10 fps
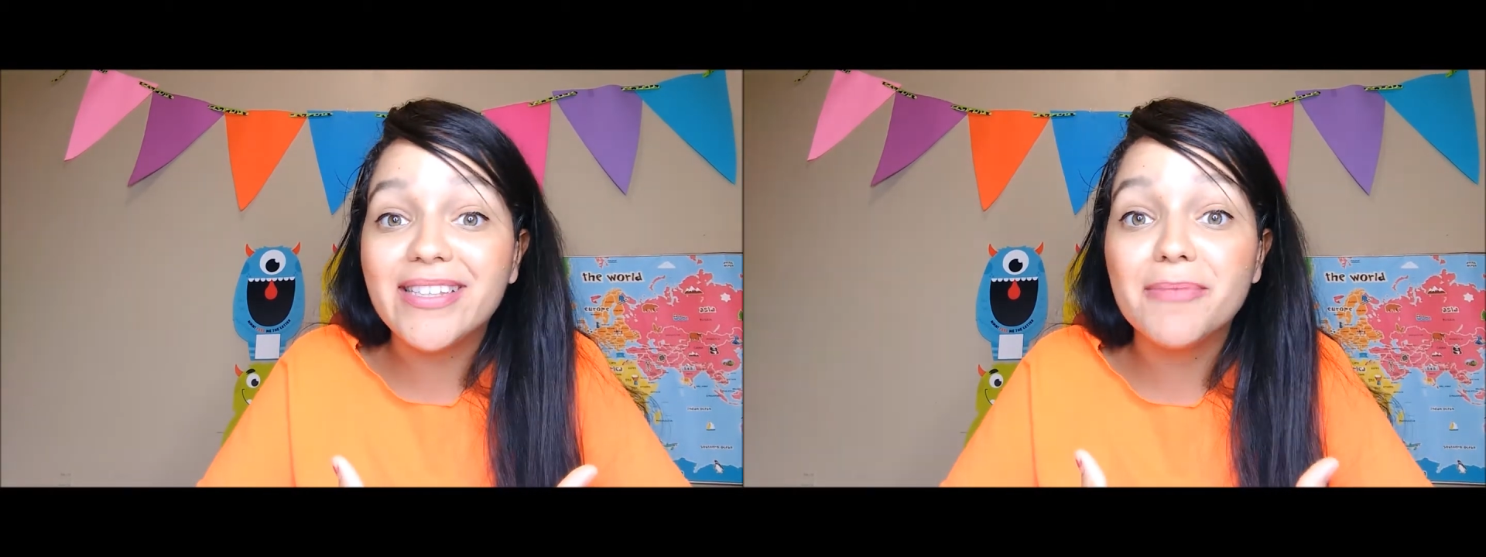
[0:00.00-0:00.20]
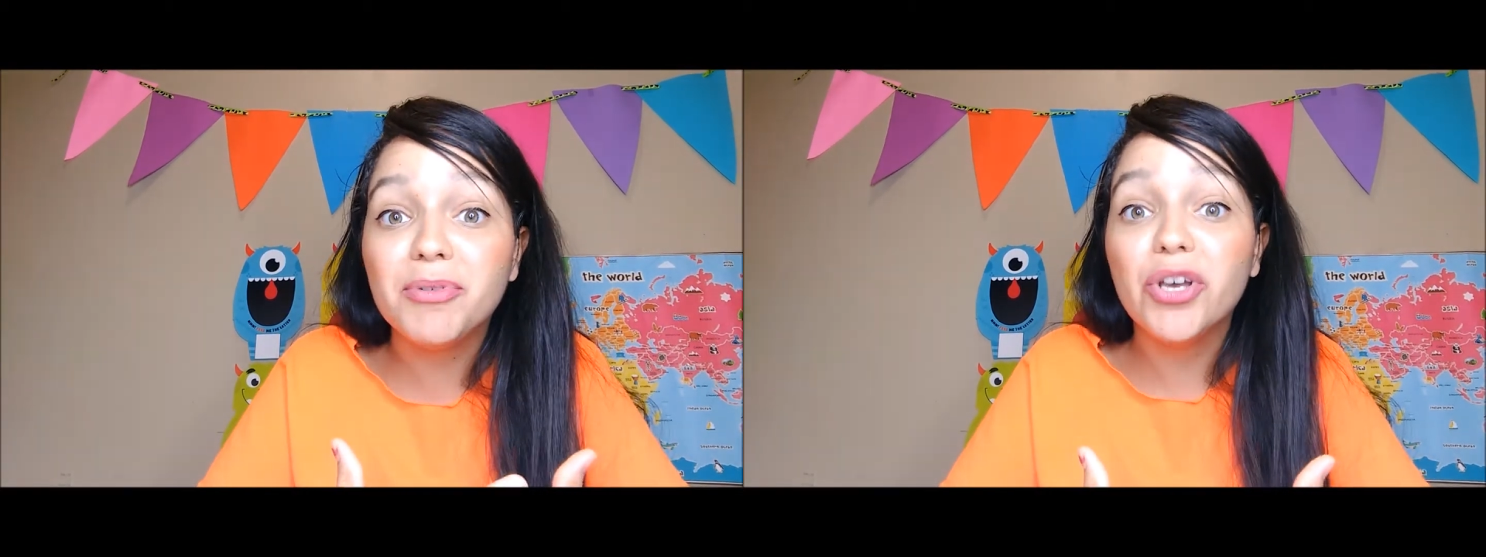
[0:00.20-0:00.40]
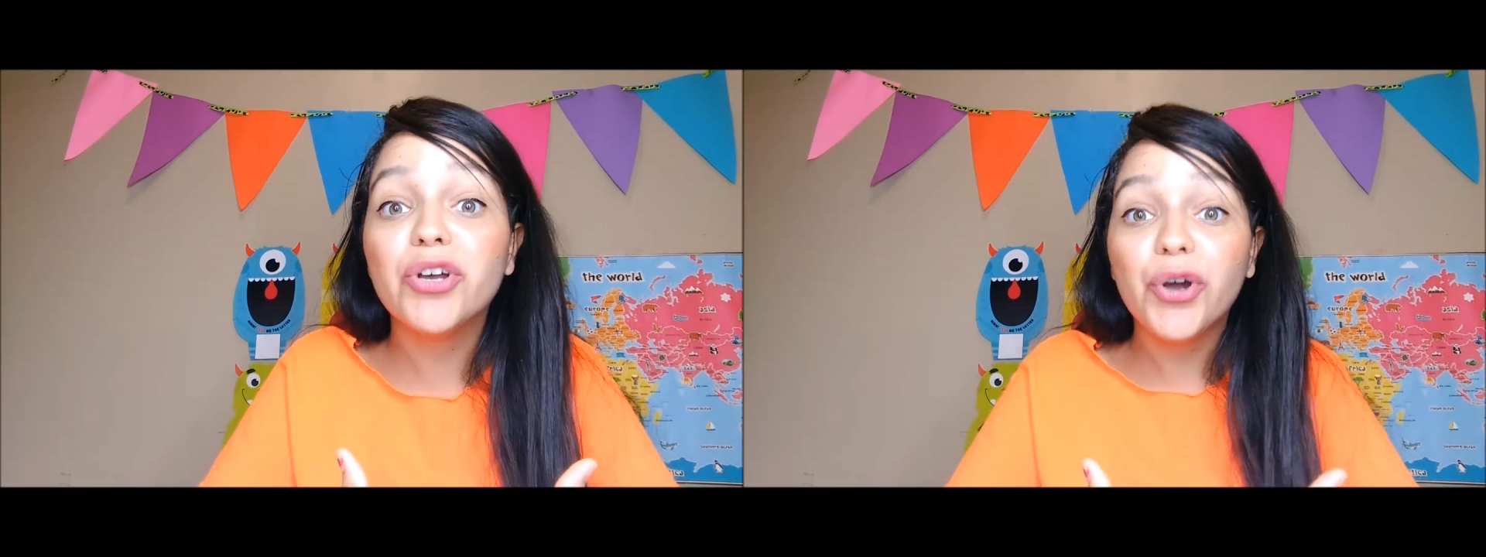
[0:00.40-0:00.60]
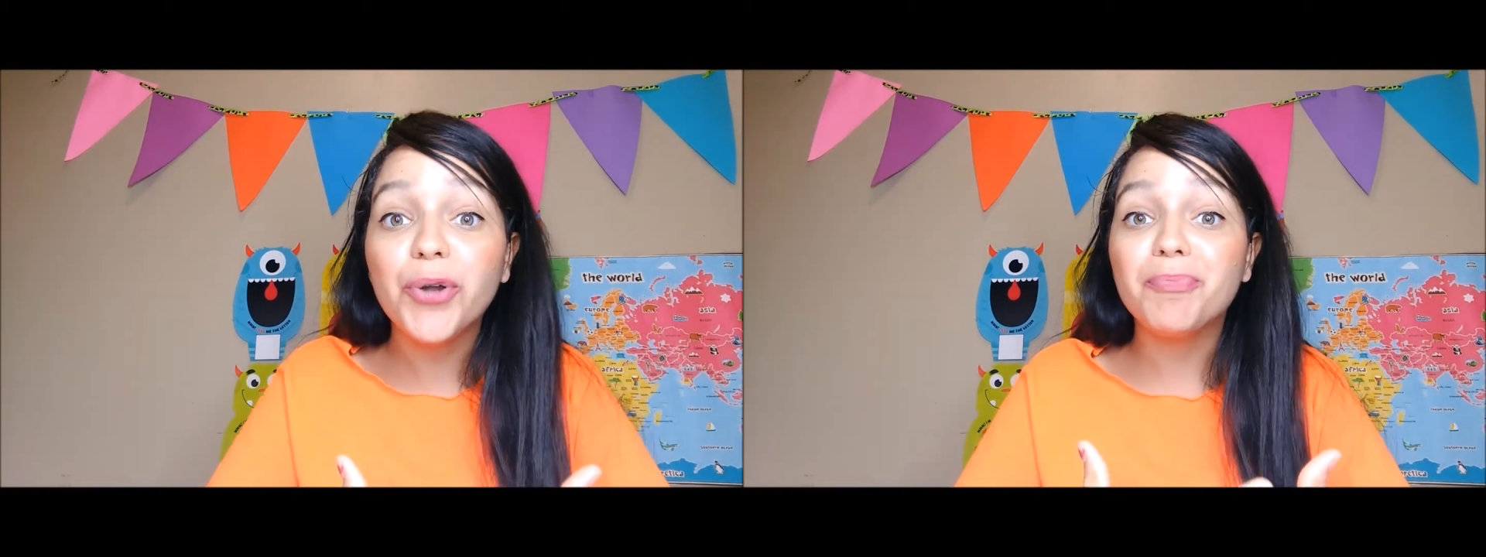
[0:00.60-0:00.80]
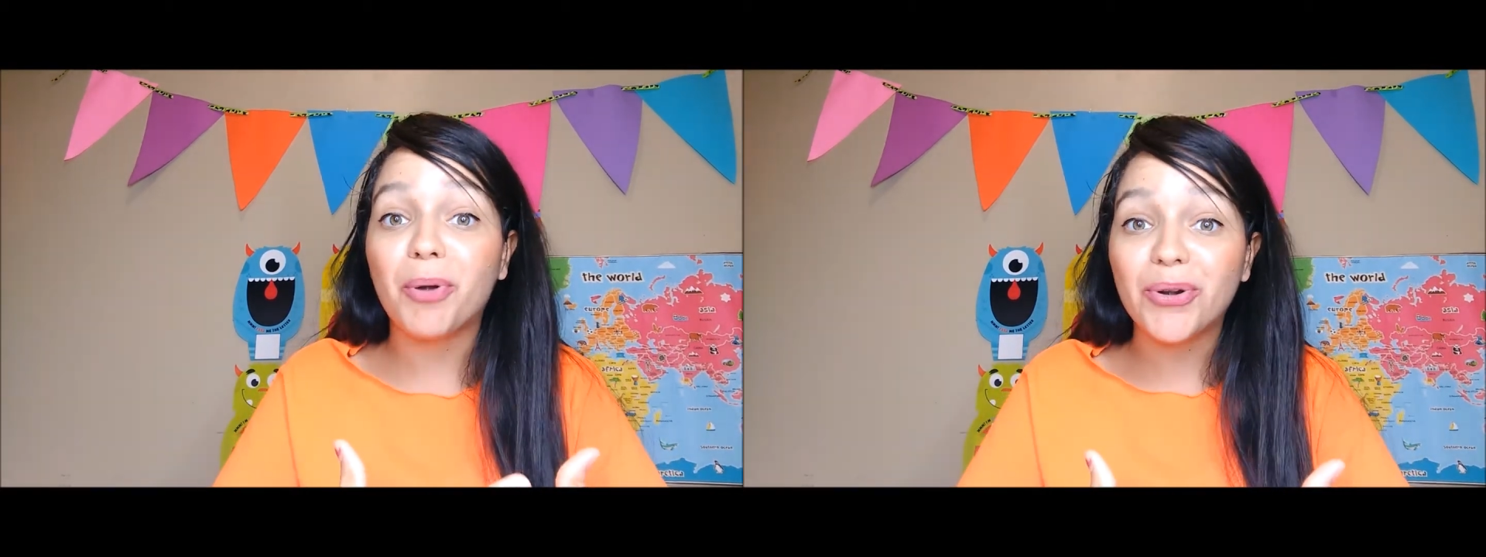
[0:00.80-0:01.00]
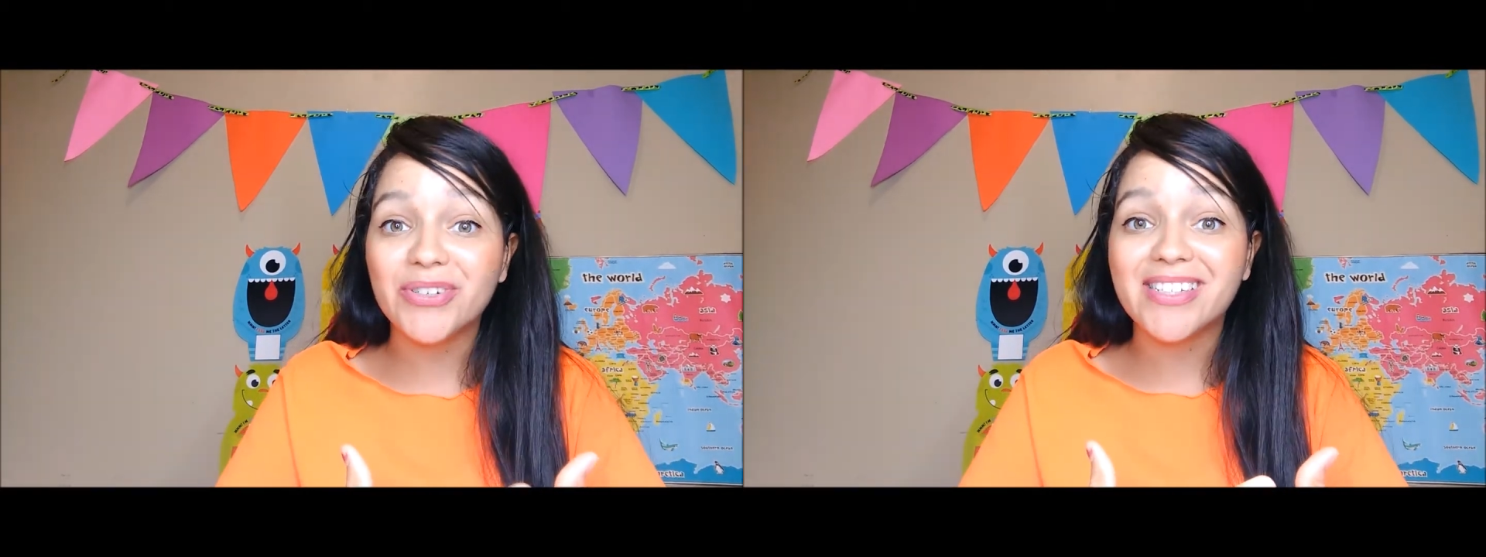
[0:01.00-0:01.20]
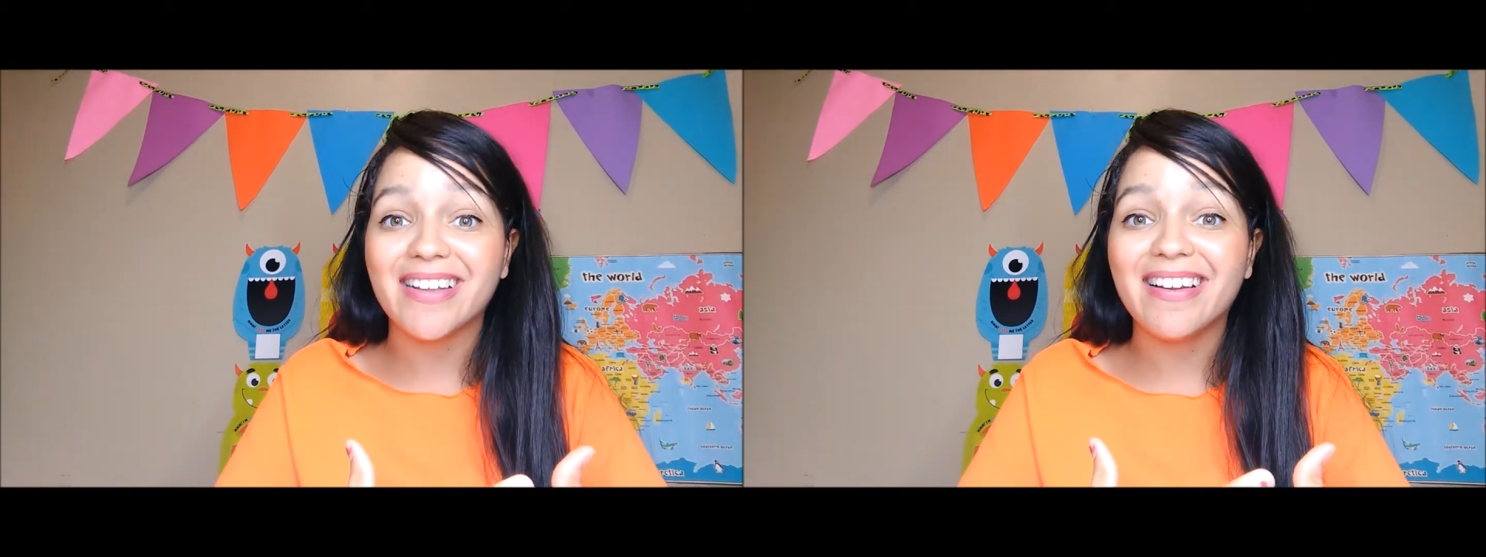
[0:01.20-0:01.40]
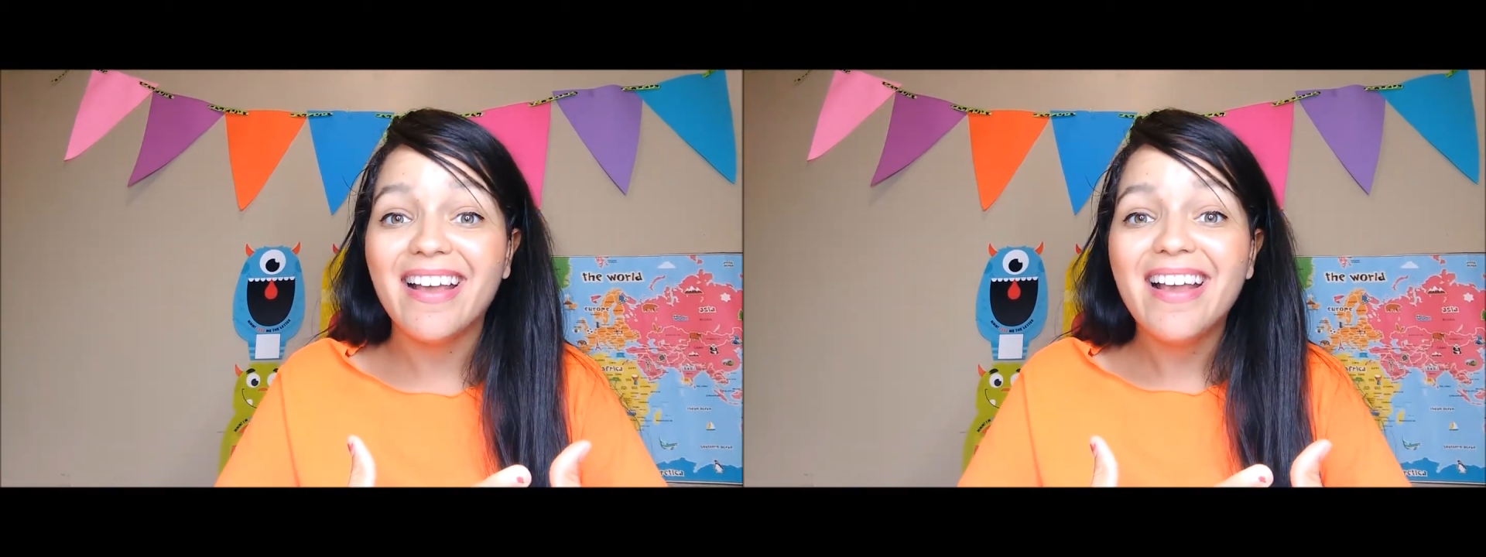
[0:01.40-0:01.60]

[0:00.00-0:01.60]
to be a good person.